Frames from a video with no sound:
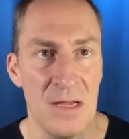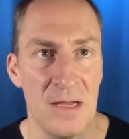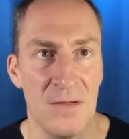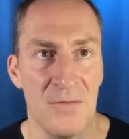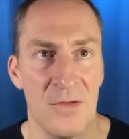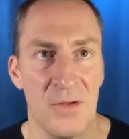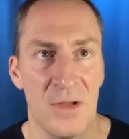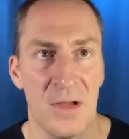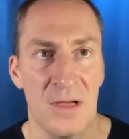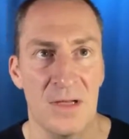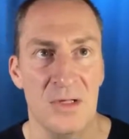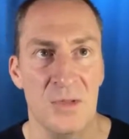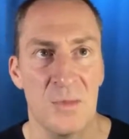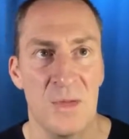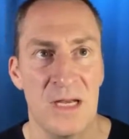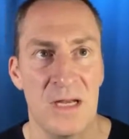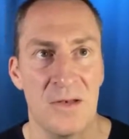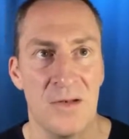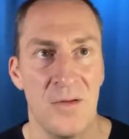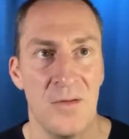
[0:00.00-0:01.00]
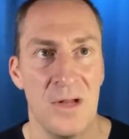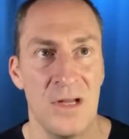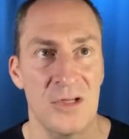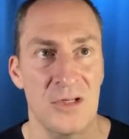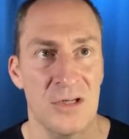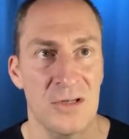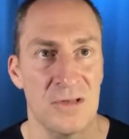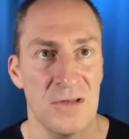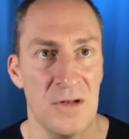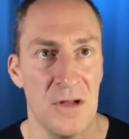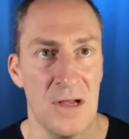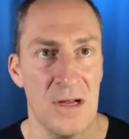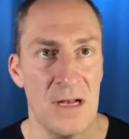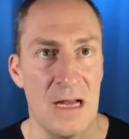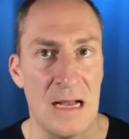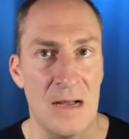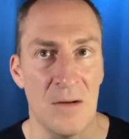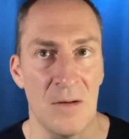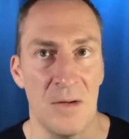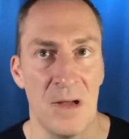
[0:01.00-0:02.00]
If you guys make a donation tonight,
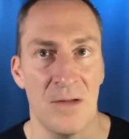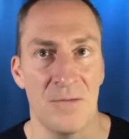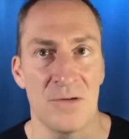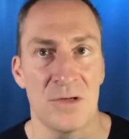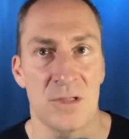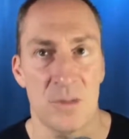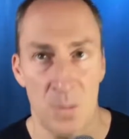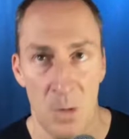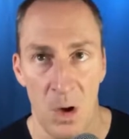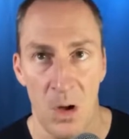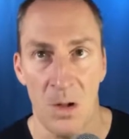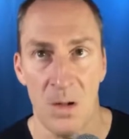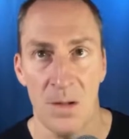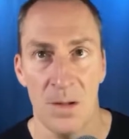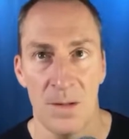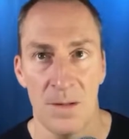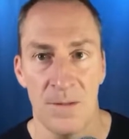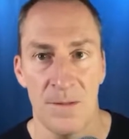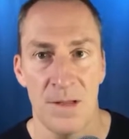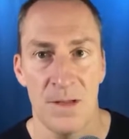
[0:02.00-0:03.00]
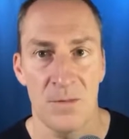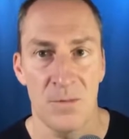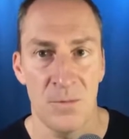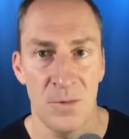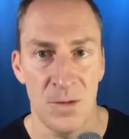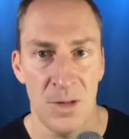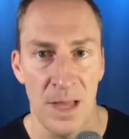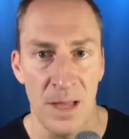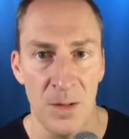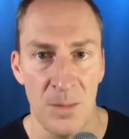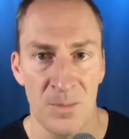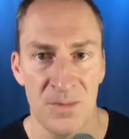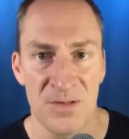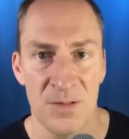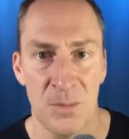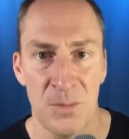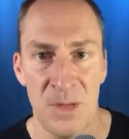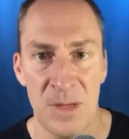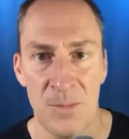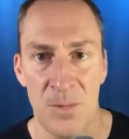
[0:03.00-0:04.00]
however small, it will help
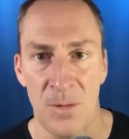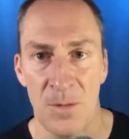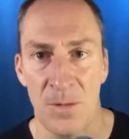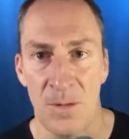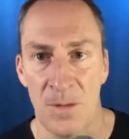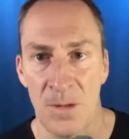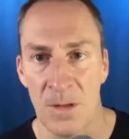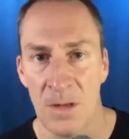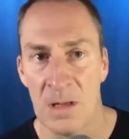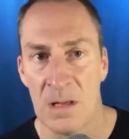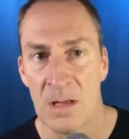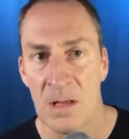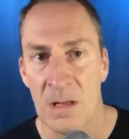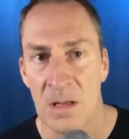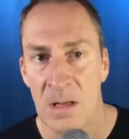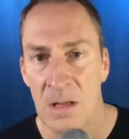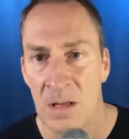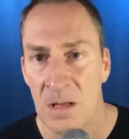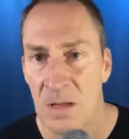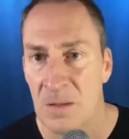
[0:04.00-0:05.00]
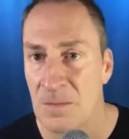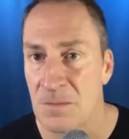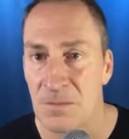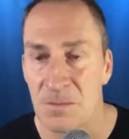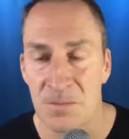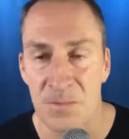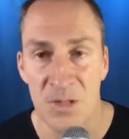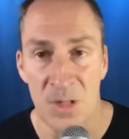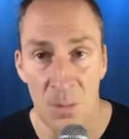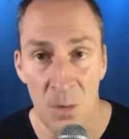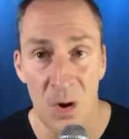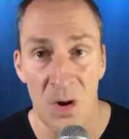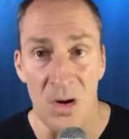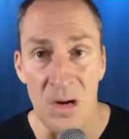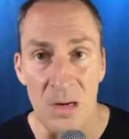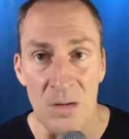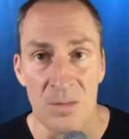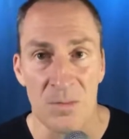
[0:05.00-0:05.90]
some people tomorrow.